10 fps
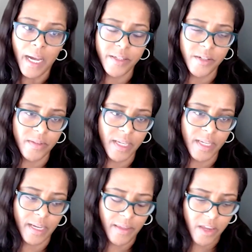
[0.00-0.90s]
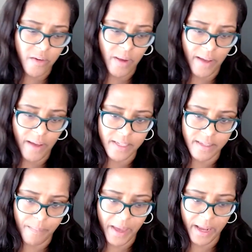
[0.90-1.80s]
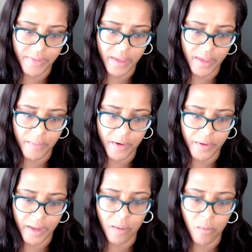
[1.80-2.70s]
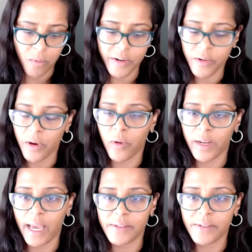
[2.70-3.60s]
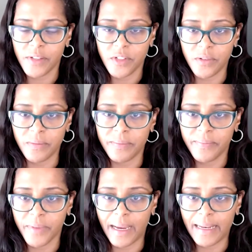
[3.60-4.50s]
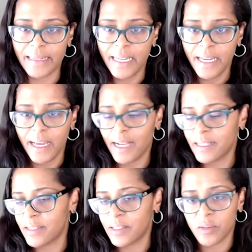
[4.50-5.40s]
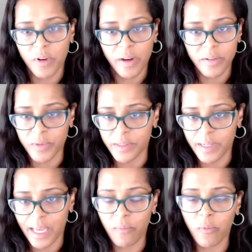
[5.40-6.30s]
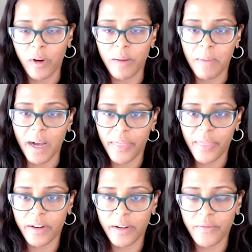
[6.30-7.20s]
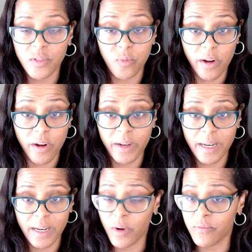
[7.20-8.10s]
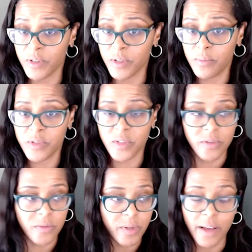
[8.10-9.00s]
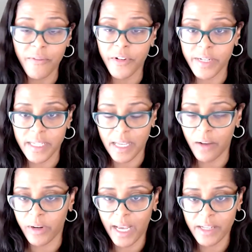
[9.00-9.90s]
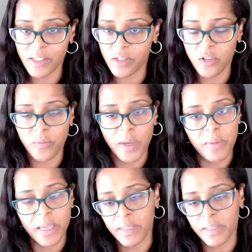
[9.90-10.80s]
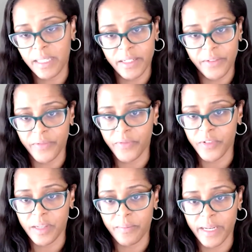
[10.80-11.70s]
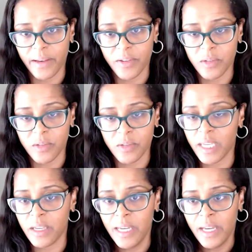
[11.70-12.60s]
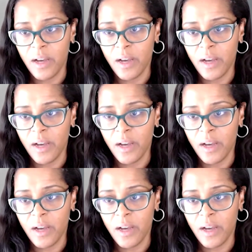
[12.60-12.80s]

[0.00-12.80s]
I do think I think you have to step back and think about okay, where do I want access to? Right? Access is a broad word. And what my thought of is where I want what rooms or whatever it is I want access to may be completely different for somebody else. So I think